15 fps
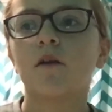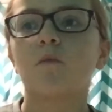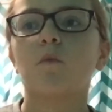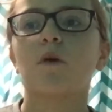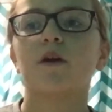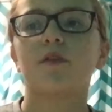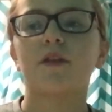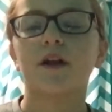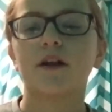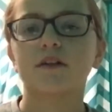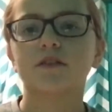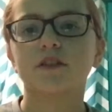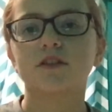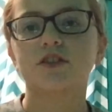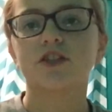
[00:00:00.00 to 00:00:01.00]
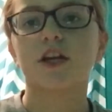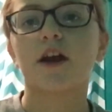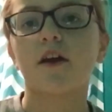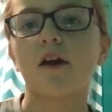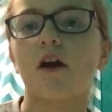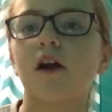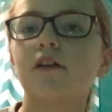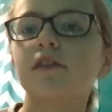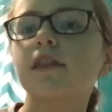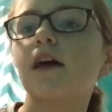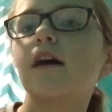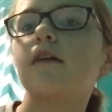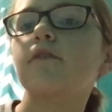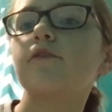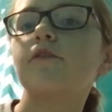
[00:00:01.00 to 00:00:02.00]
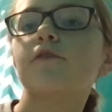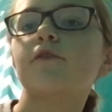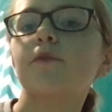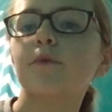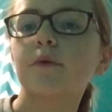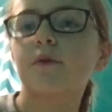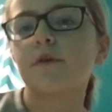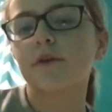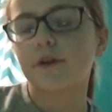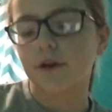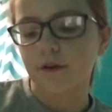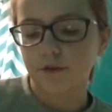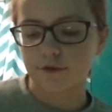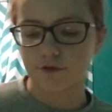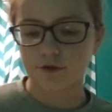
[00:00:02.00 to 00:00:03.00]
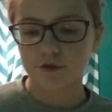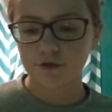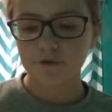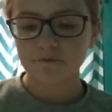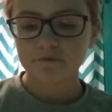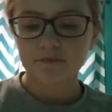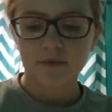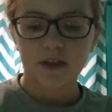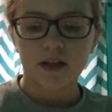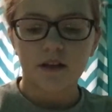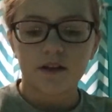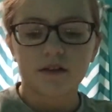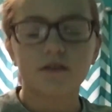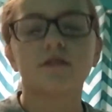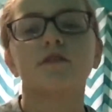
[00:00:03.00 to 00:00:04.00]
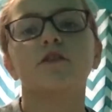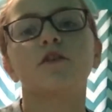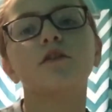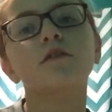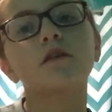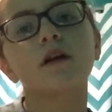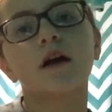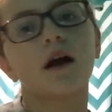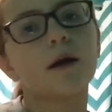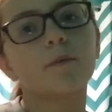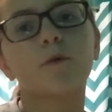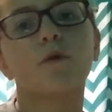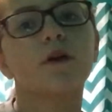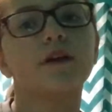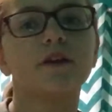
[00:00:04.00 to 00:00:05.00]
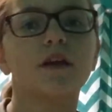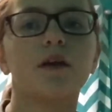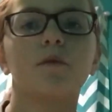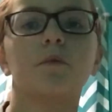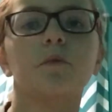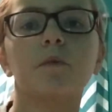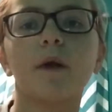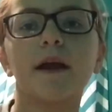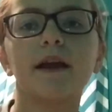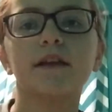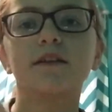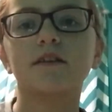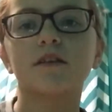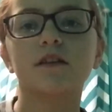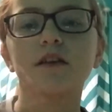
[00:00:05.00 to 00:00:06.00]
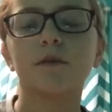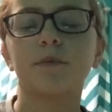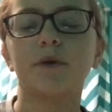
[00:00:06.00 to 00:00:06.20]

We're there to share our love for roller coasters. So I'm going to get right into the